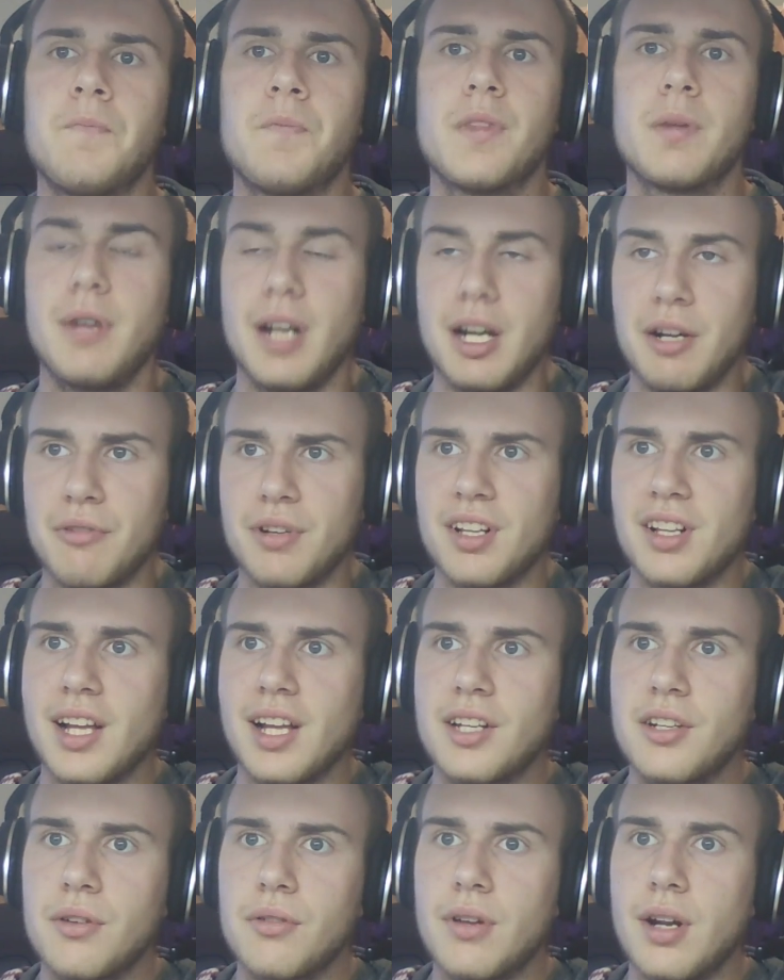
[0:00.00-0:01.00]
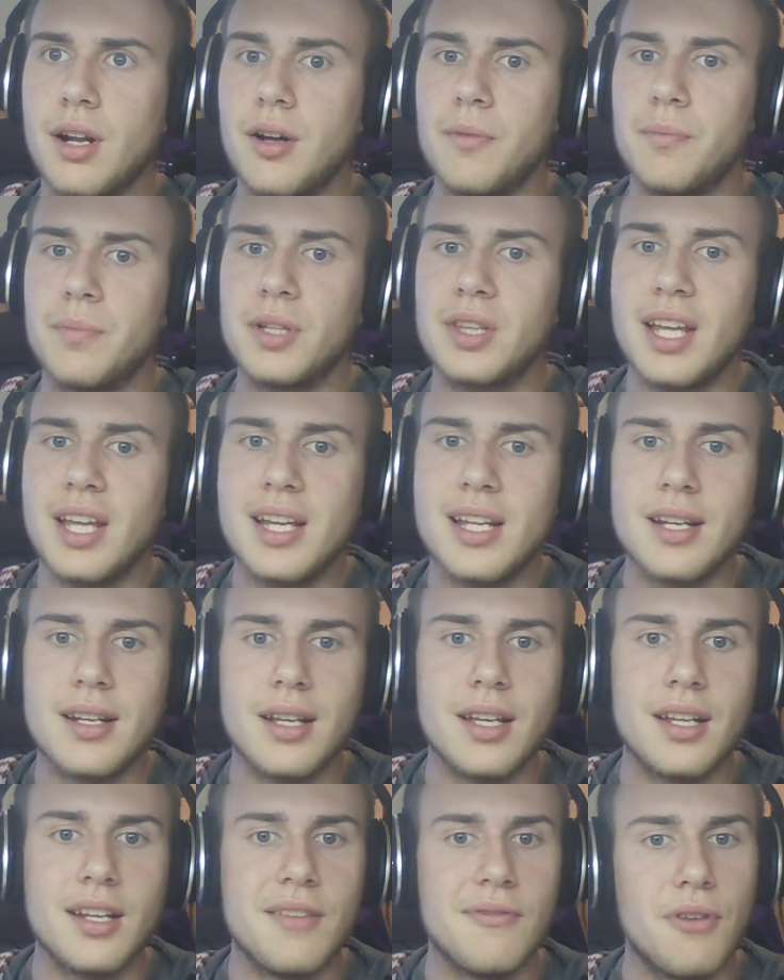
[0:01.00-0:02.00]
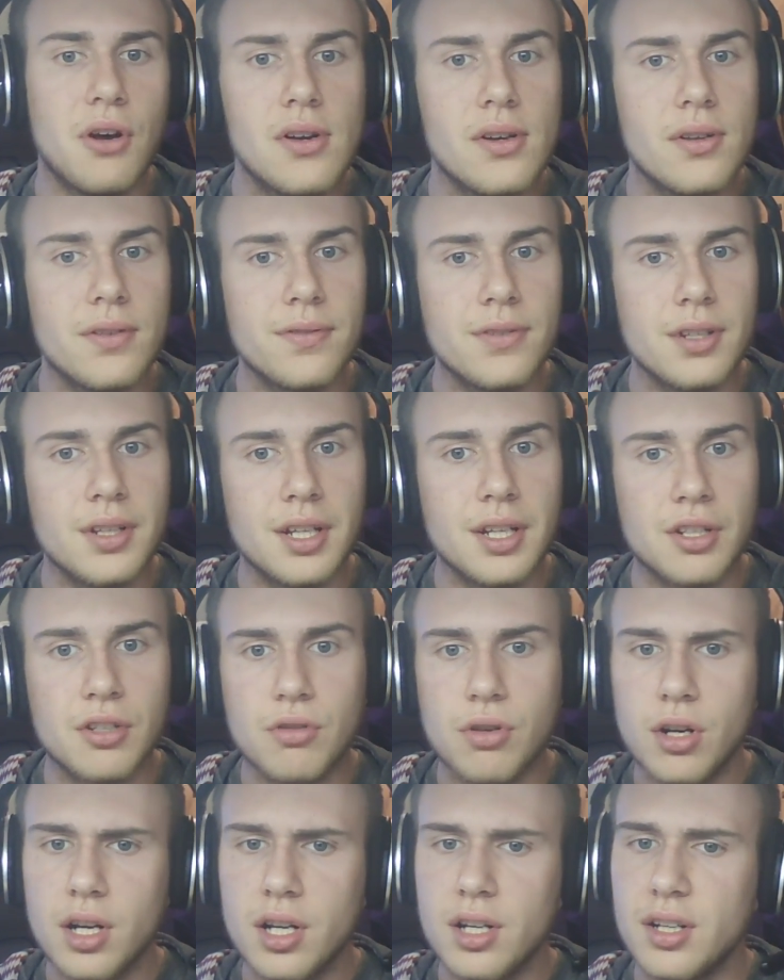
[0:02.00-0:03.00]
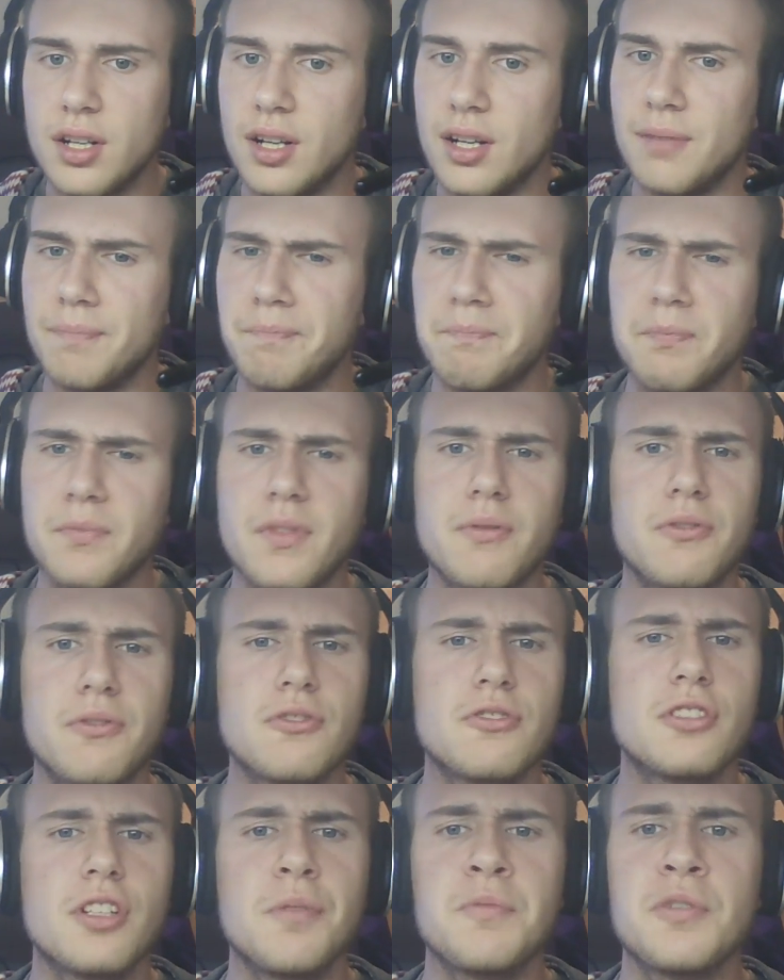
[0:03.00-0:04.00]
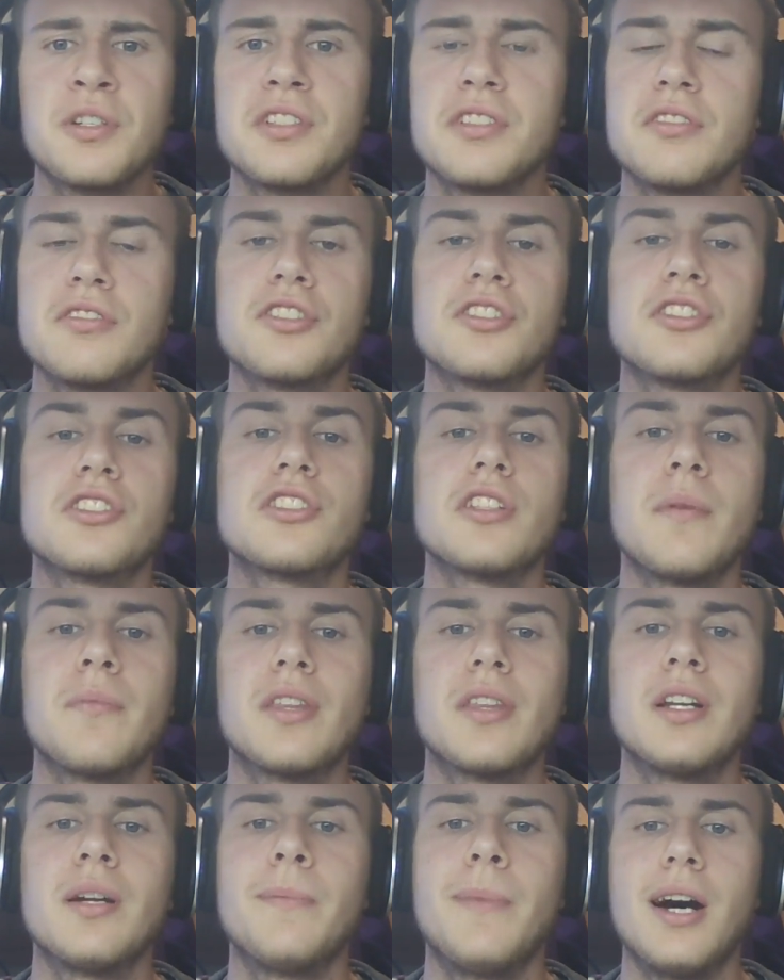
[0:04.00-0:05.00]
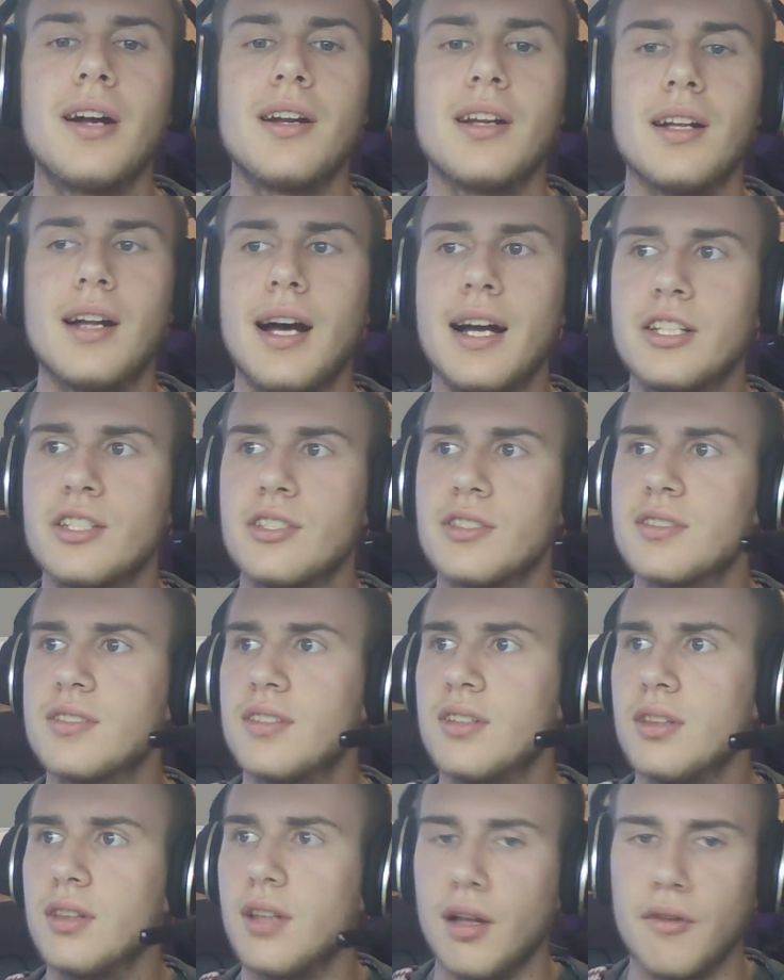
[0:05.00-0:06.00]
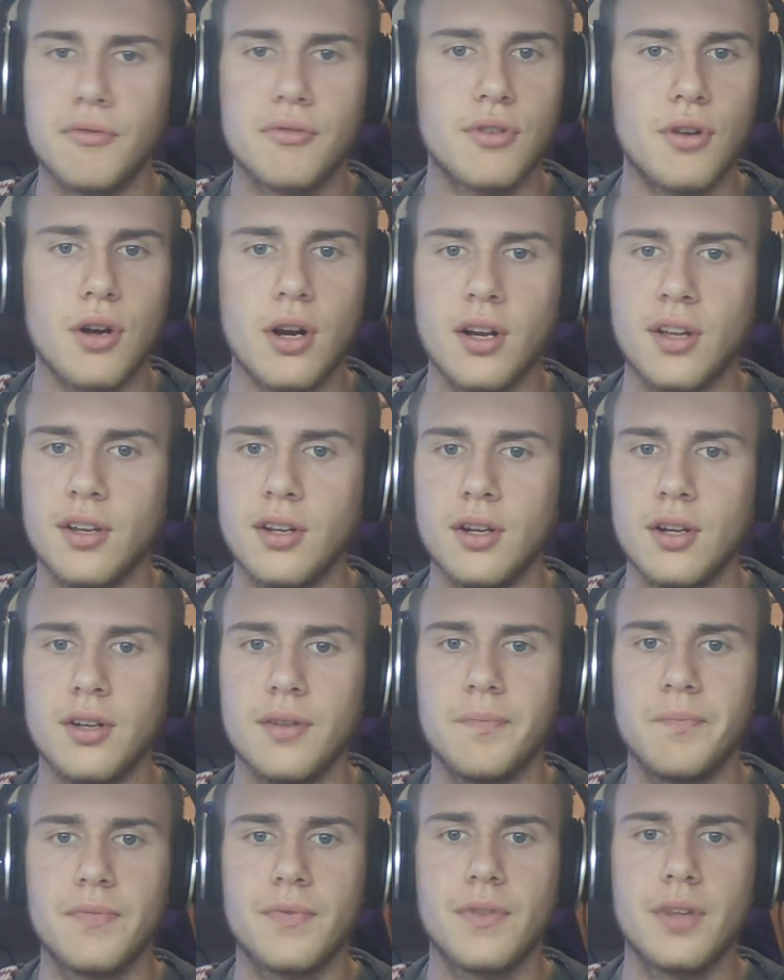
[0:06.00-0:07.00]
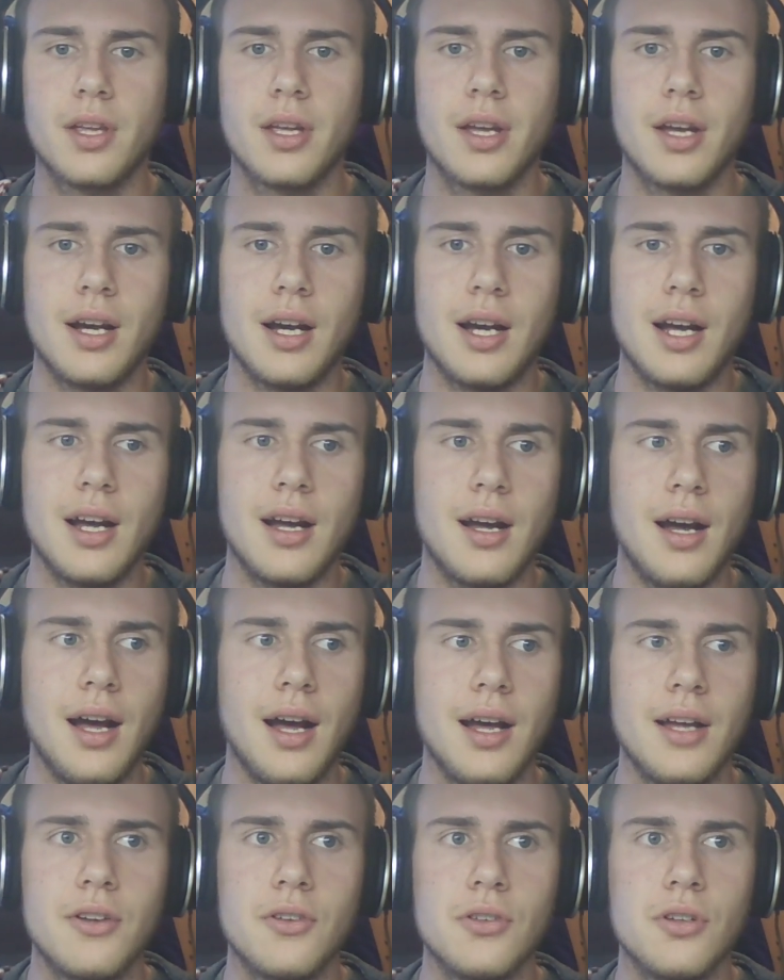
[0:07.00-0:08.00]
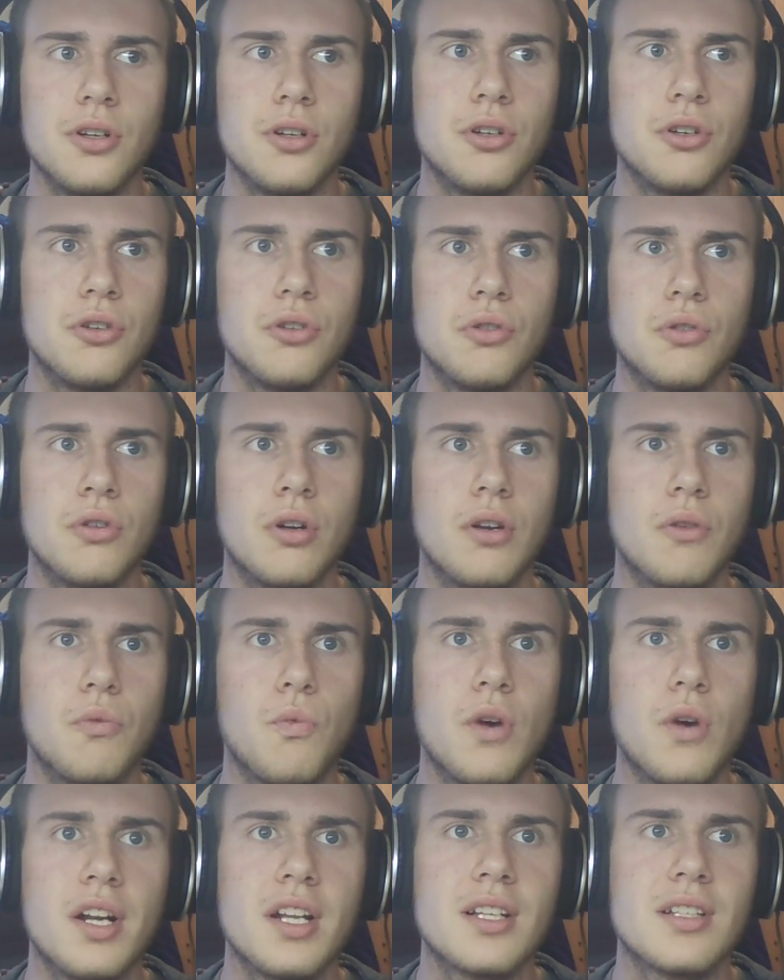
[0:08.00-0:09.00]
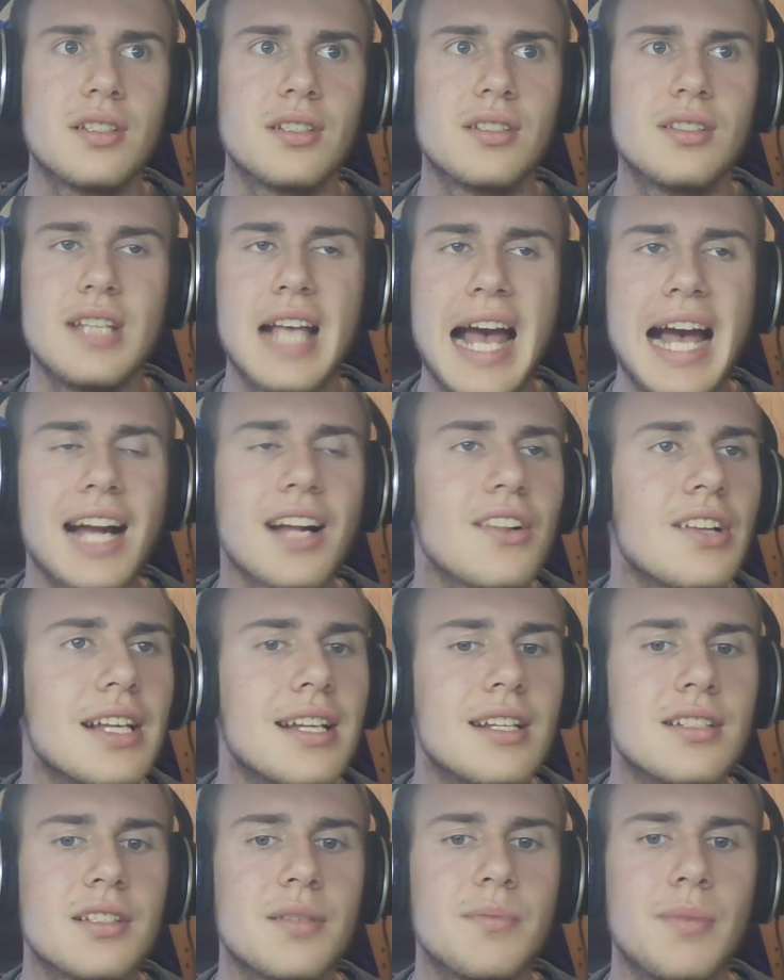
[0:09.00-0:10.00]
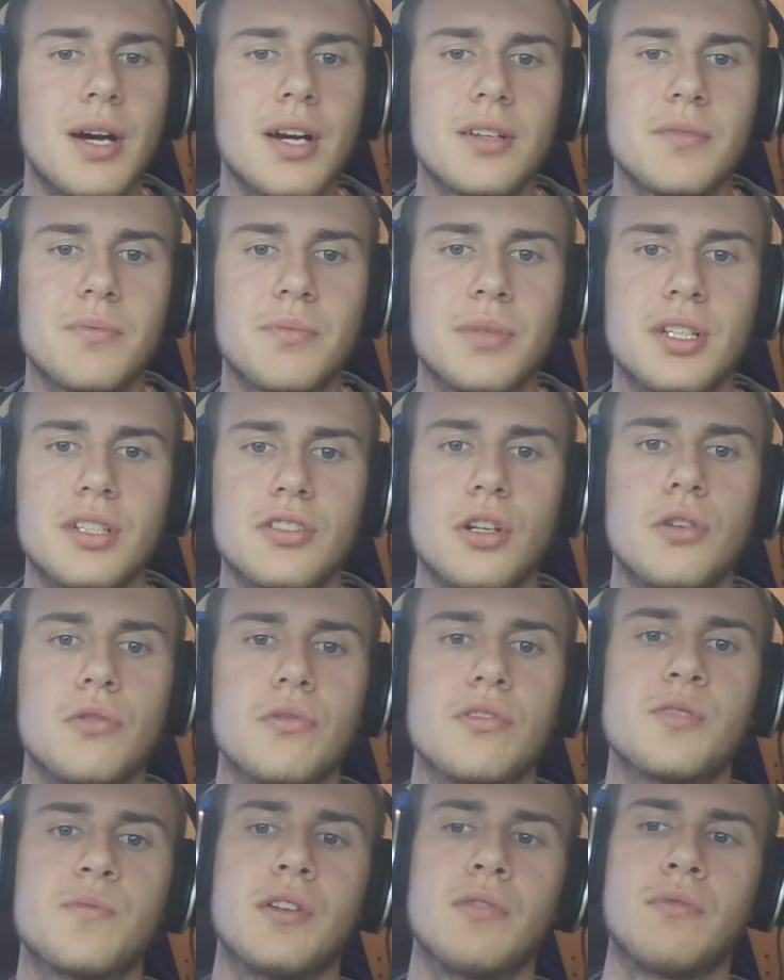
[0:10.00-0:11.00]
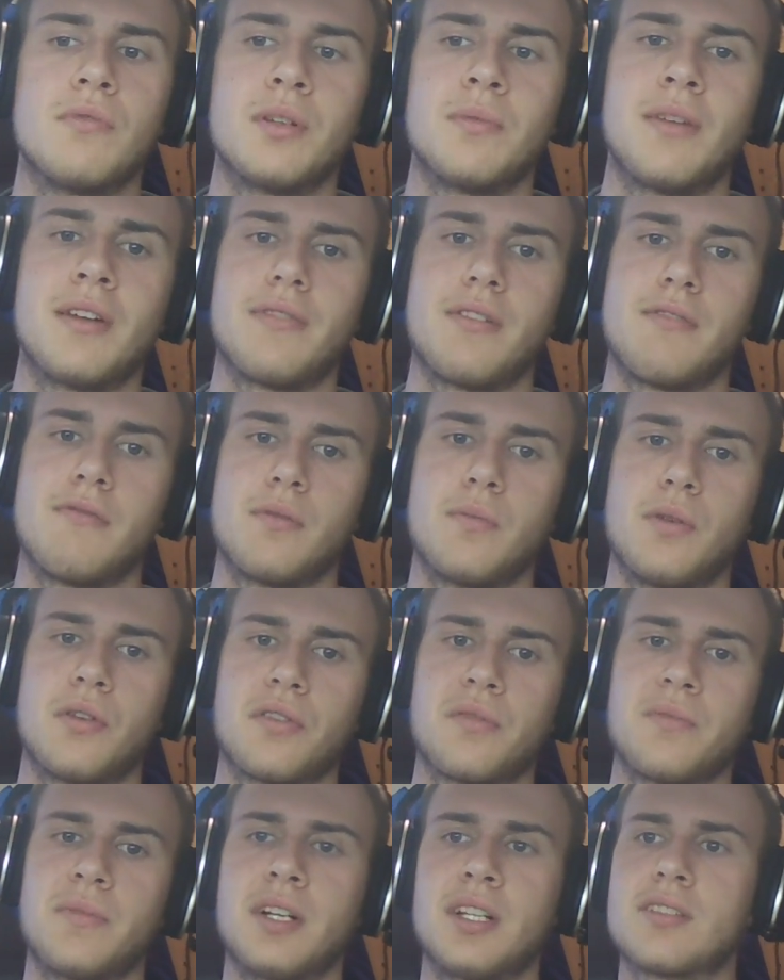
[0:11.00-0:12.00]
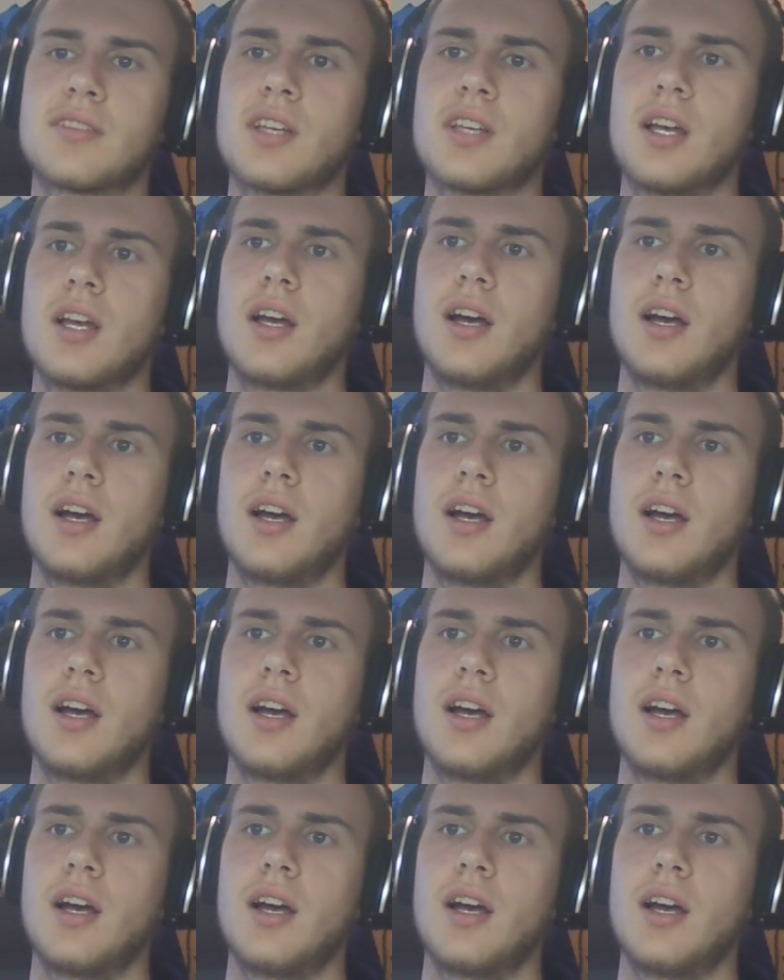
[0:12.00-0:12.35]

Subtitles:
But I really like Totodile, but then it evolved, and Croconaw, for some reason, there's just something about it. I just love Croconaw. I don't know what exactly it is about it, but it's always been one of my favorite Pokemons.